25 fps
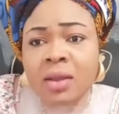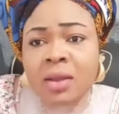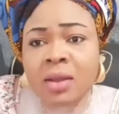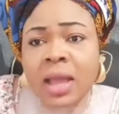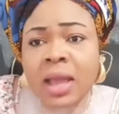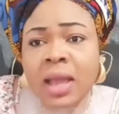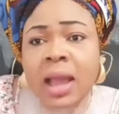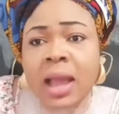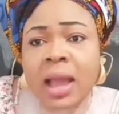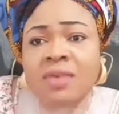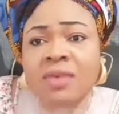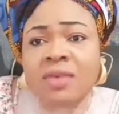
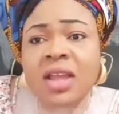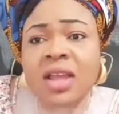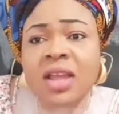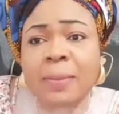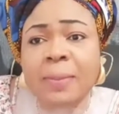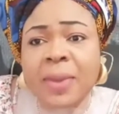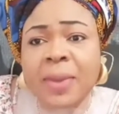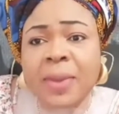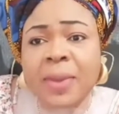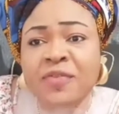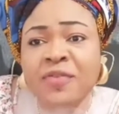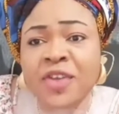
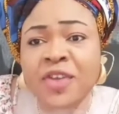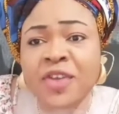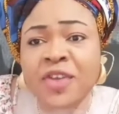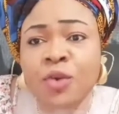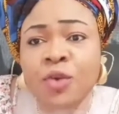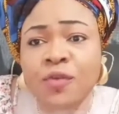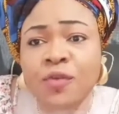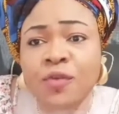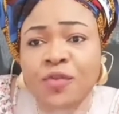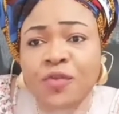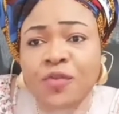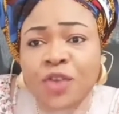you
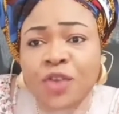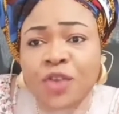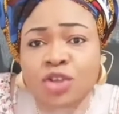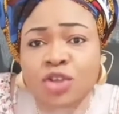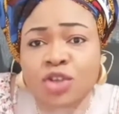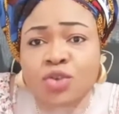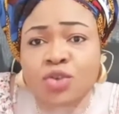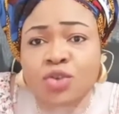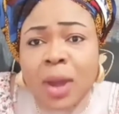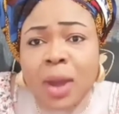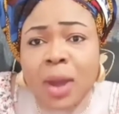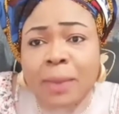perfume of your
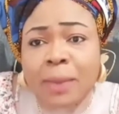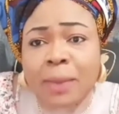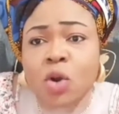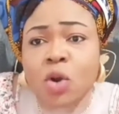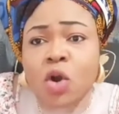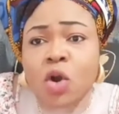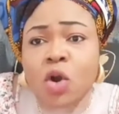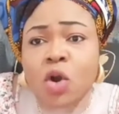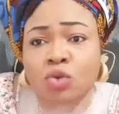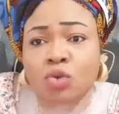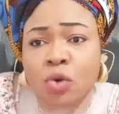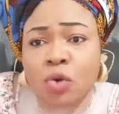juwepo
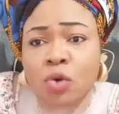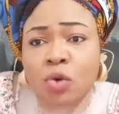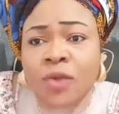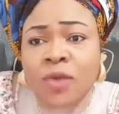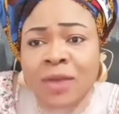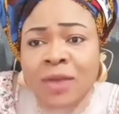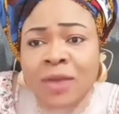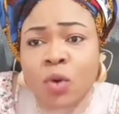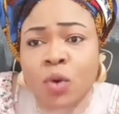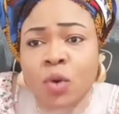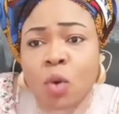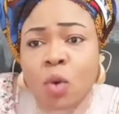or do
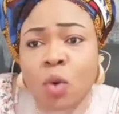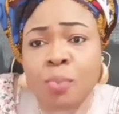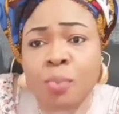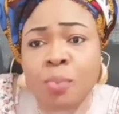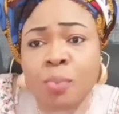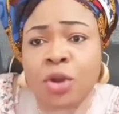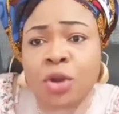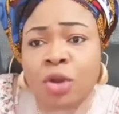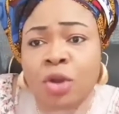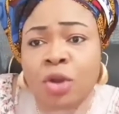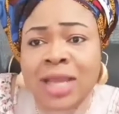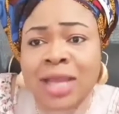my woman
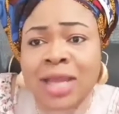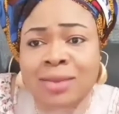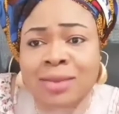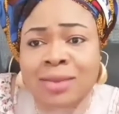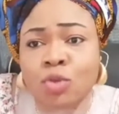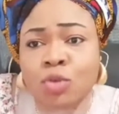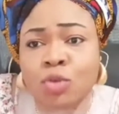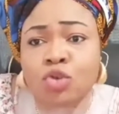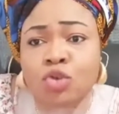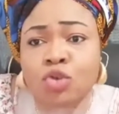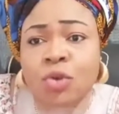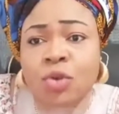me know ye
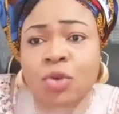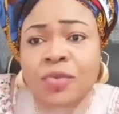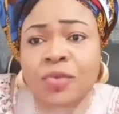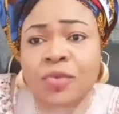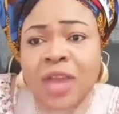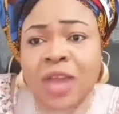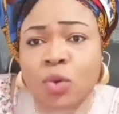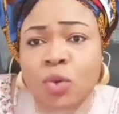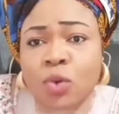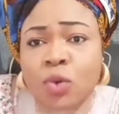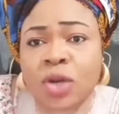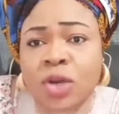bujo
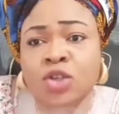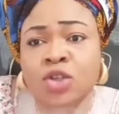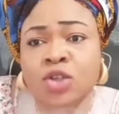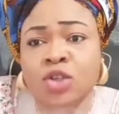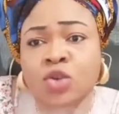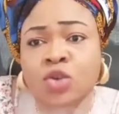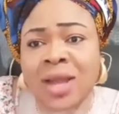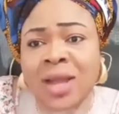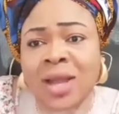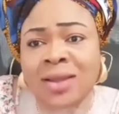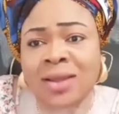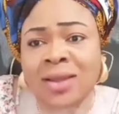via wounded
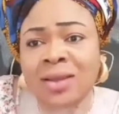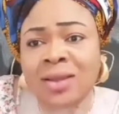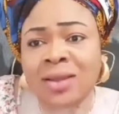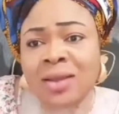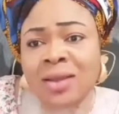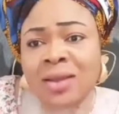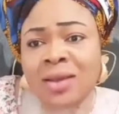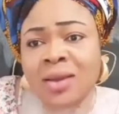twain.